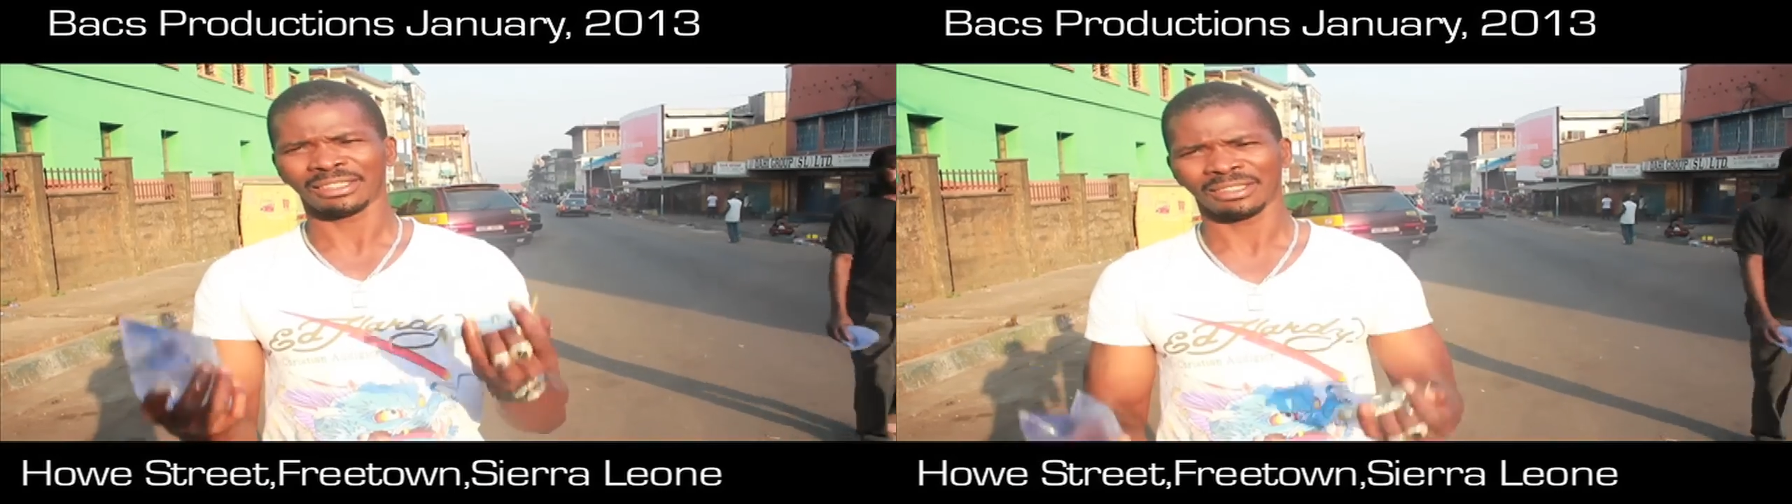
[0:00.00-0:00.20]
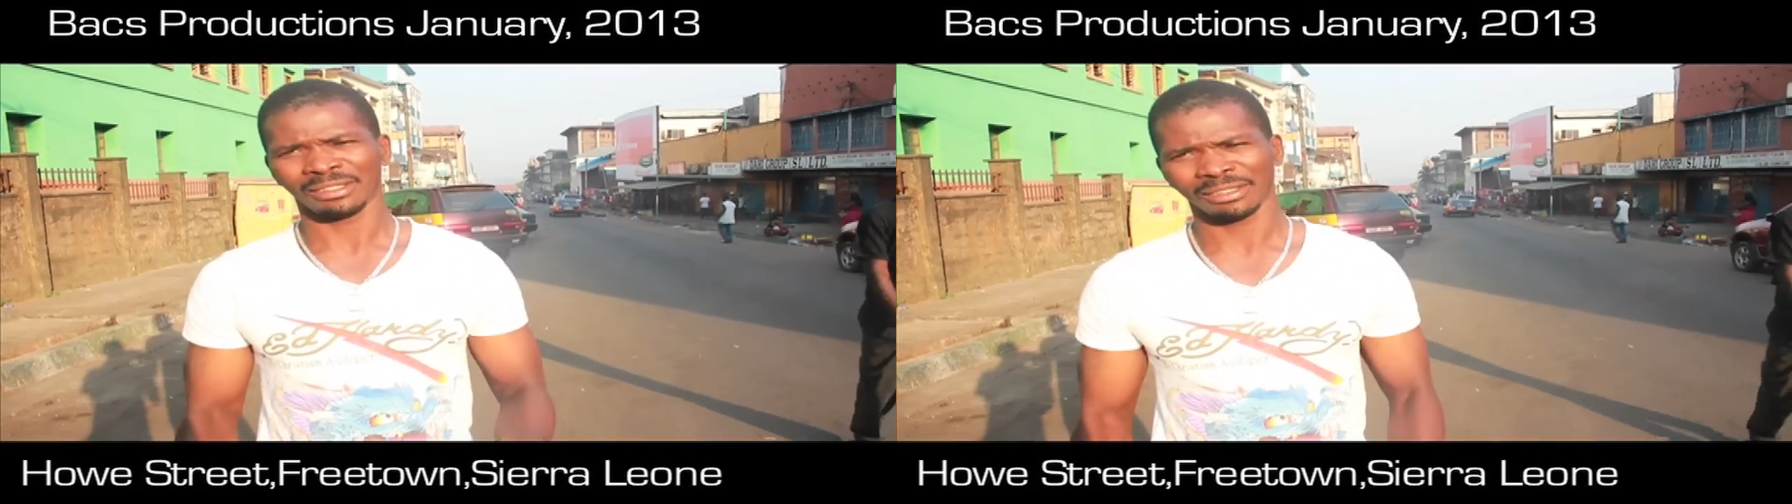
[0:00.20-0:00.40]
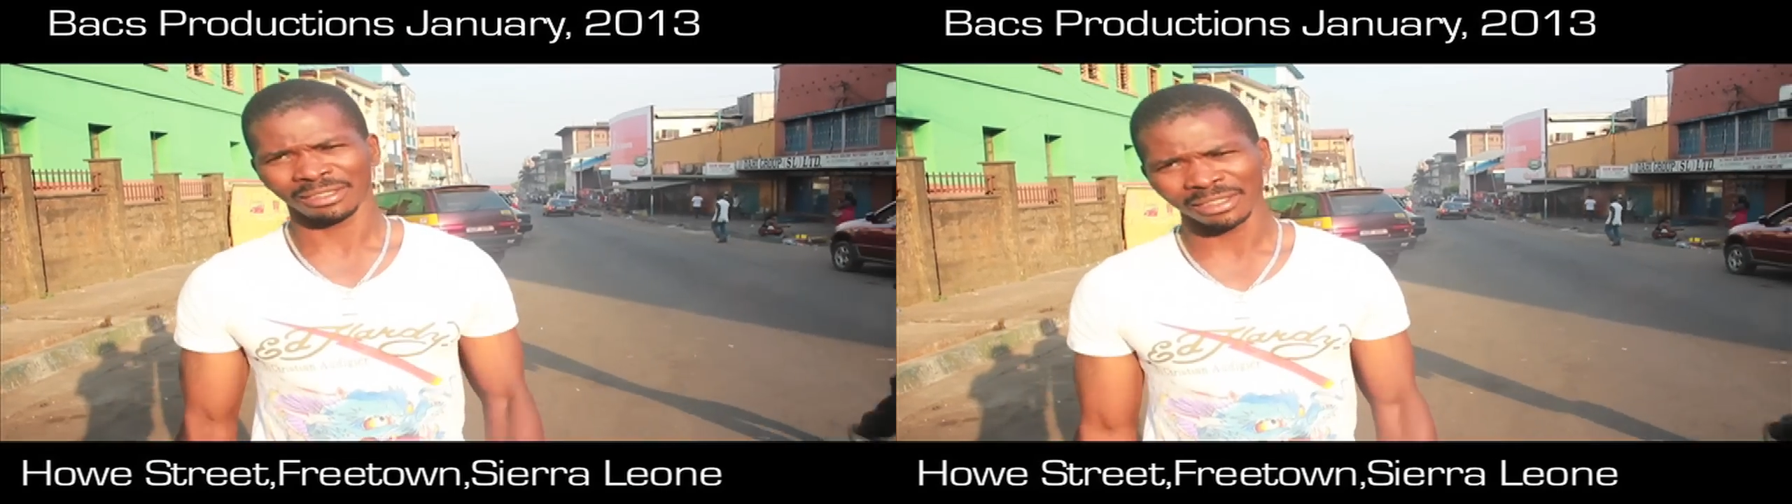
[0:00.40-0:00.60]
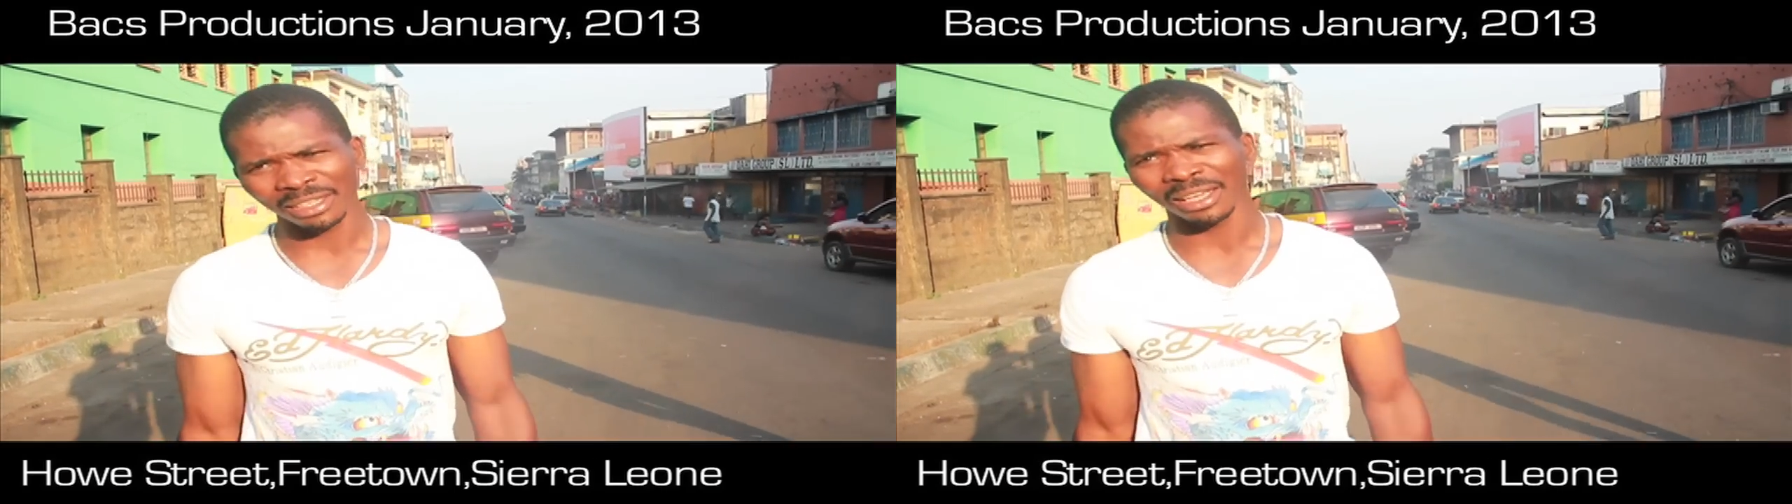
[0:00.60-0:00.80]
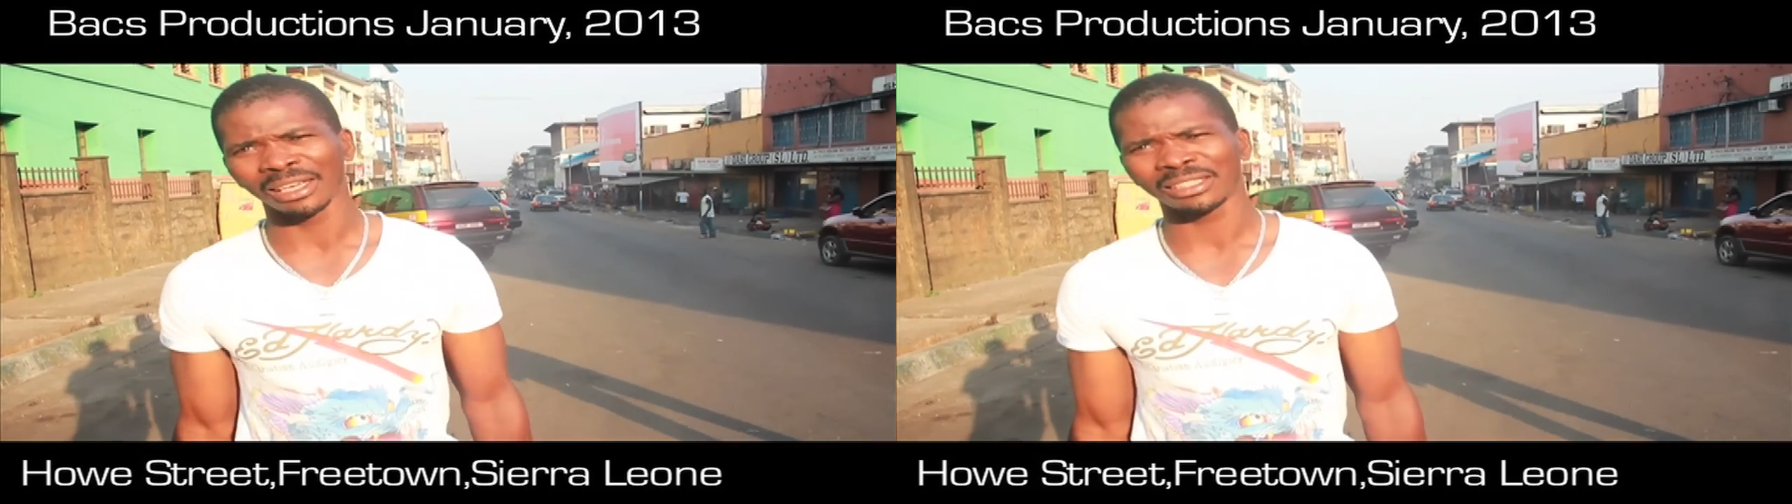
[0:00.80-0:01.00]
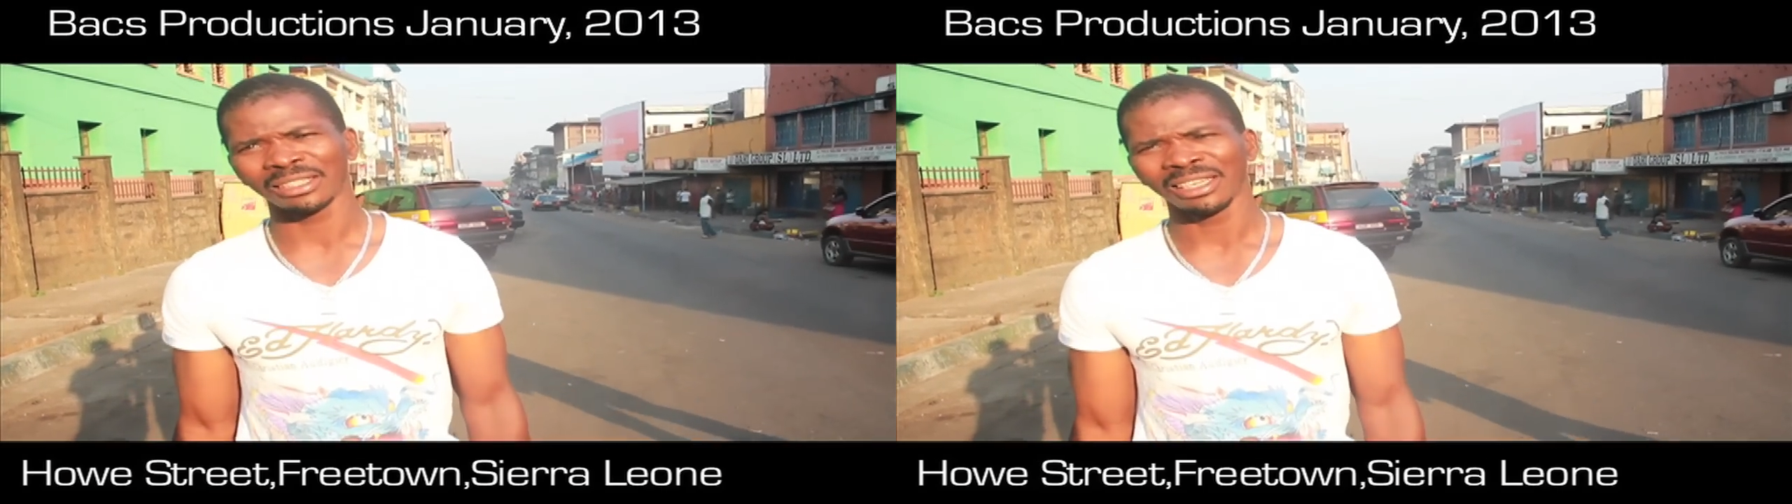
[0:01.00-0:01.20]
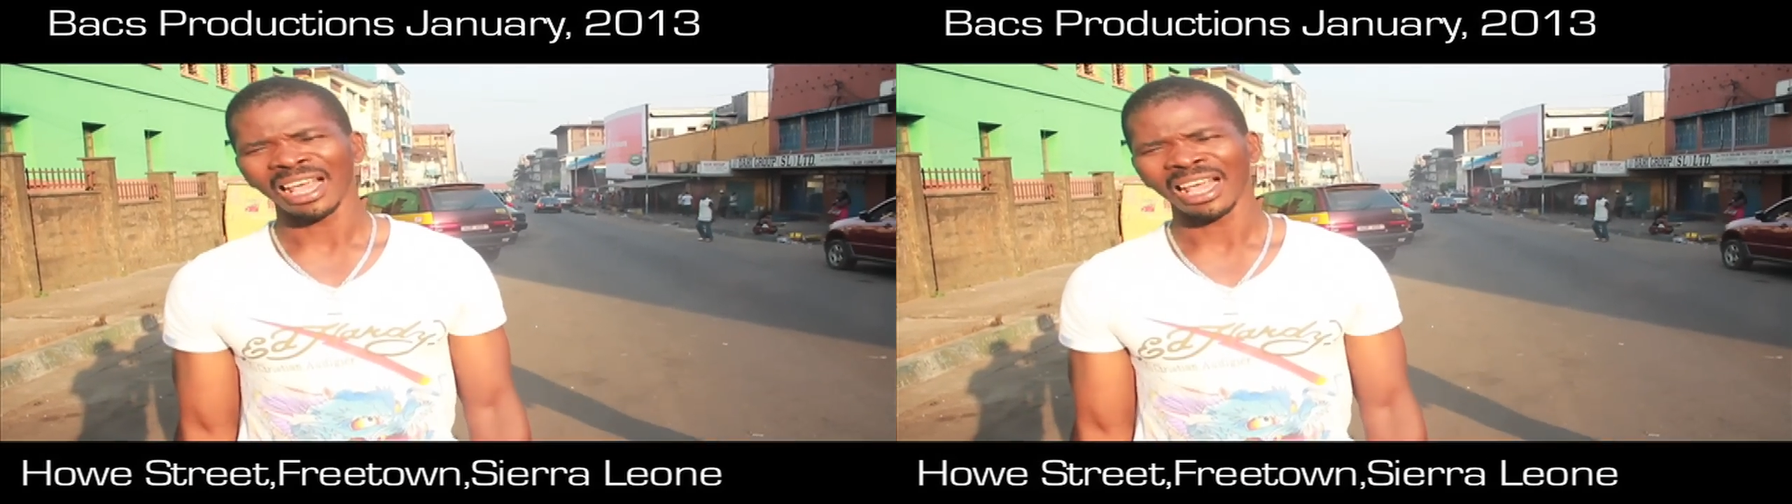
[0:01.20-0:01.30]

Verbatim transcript: Yes, that's true. Yes.